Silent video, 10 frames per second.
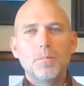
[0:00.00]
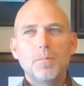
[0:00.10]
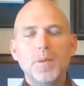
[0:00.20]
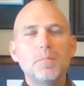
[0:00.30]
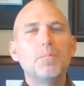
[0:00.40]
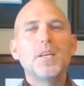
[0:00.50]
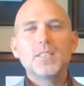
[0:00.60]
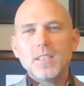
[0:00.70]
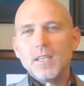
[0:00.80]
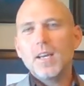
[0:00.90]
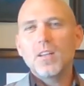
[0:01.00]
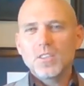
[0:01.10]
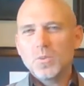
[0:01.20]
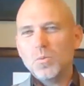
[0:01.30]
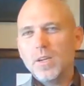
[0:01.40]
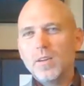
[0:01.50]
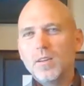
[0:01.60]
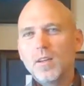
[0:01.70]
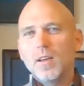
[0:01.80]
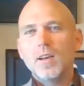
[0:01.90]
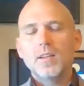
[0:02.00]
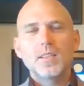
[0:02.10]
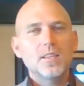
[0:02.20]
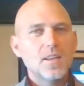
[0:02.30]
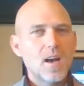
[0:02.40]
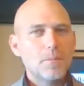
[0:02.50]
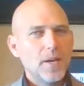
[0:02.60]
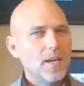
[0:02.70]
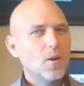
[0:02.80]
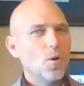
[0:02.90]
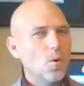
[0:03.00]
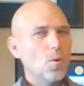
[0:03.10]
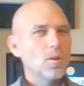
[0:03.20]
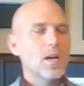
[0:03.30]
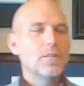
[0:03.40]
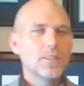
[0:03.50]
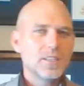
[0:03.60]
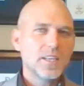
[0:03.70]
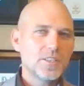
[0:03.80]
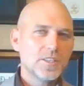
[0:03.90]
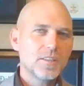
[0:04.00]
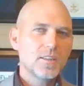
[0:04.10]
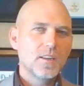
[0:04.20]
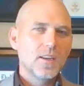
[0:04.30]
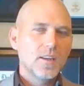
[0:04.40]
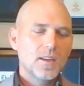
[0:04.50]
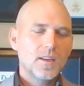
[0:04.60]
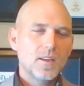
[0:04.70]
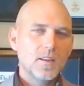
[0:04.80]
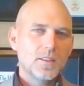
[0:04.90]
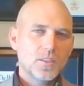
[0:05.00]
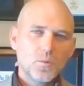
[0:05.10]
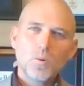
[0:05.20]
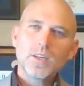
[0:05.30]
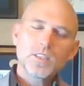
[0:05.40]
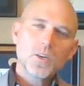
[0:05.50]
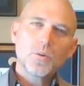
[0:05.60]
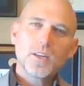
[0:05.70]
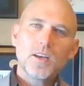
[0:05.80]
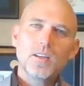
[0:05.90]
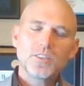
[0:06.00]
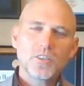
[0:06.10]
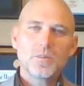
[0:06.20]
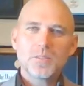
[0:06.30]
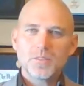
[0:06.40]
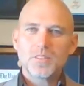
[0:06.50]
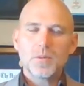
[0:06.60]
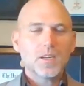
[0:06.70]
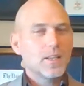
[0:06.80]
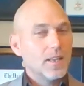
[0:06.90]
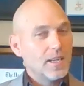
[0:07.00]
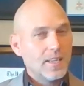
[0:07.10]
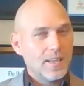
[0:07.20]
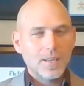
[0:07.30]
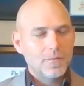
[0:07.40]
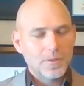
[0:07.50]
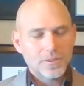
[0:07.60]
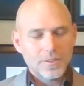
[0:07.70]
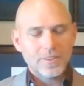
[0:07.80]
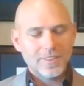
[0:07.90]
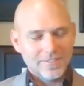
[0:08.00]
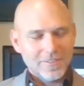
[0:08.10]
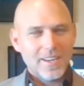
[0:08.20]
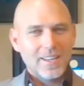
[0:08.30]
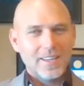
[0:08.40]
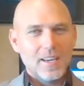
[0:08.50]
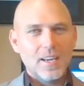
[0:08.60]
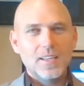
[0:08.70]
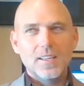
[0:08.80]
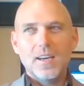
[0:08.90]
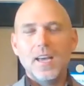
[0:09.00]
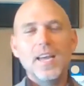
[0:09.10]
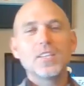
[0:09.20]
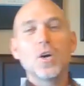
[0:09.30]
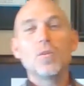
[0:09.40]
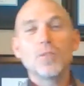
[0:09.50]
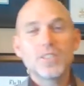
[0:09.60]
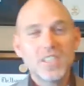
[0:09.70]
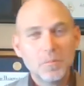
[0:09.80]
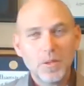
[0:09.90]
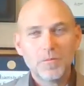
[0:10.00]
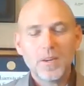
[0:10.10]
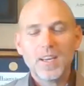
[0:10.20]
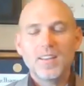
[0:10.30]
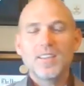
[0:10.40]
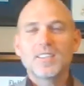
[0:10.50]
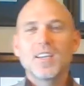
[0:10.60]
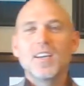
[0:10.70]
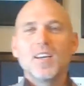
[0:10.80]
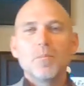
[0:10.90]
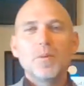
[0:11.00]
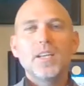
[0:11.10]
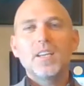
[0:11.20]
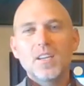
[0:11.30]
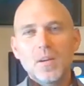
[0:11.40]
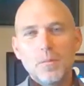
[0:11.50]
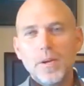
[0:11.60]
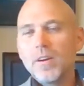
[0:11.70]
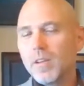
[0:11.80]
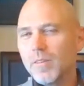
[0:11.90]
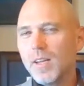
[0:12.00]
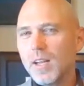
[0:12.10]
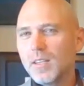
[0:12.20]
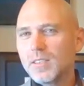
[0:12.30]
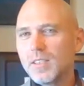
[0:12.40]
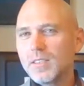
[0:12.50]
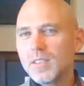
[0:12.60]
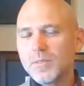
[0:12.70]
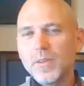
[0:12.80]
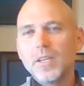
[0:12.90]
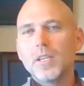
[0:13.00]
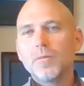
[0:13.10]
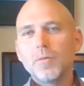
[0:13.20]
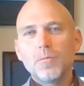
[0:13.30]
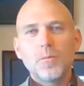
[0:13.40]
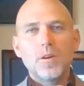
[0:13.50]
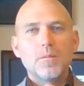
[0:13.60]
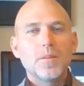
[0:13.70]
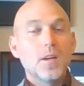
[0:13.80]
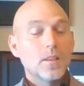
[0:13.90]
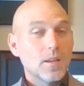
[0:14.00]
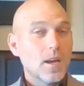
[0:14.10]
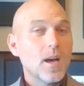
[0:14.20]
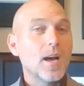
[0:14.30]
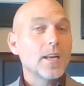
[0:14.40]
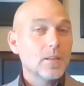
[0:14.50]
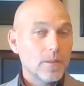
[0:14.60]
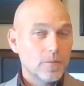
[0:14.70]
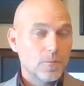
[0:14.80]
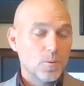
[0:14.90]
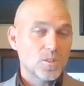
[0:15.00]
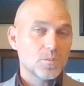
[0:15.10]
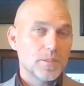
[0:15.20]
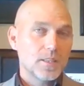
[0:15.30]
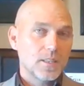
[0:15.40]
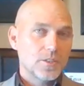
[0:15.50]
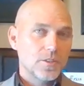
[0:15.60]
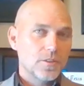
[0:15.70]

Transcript: been busy elsewhere. Did not pay a whole lot of attention to what is going on in terms of smuggling. They did, for certain, right? I hate to oversimplify this, but in a comparative analysis, it's very different from the kind of enforcement that